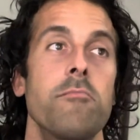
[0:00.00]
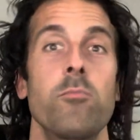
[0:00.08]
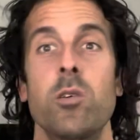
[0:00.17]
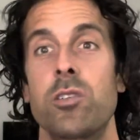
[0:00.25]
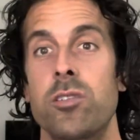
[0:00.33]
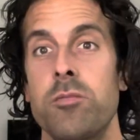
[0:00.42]

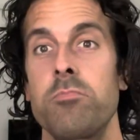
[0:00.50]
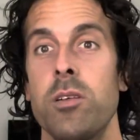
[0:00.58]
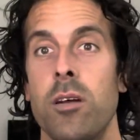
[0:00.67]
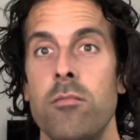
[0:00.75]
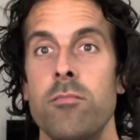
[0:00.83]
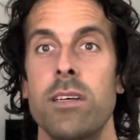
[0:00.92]
which you
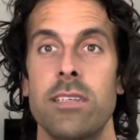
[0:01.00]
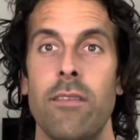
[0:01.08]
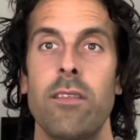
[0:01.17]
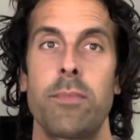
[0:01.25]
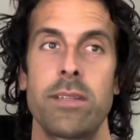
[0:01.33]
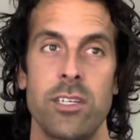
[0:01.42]
know does have
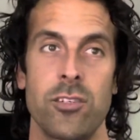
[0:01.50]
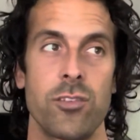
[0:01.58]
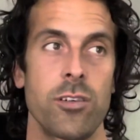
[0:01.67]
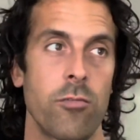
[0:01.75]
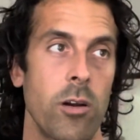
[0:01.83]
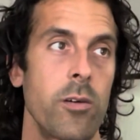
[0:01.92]
the potential
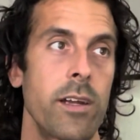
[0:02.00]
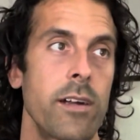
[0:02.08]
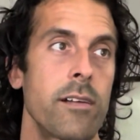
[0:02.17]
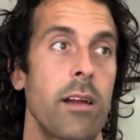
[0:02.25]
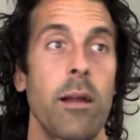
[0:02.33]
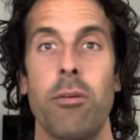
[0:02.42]
to grow
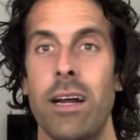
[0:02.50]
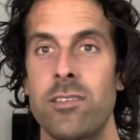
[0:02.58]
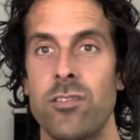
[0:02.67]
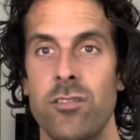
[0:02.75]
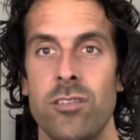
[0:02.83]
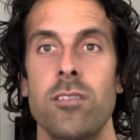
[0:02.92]
here right
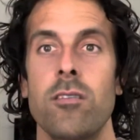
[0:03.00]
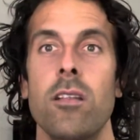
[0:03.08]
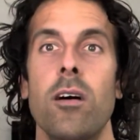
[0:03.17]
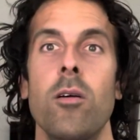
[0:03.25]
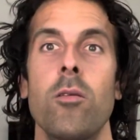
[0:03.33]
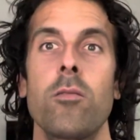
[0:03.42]
prices are still
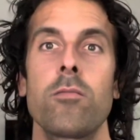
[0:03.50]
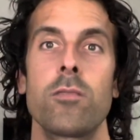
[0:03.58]
low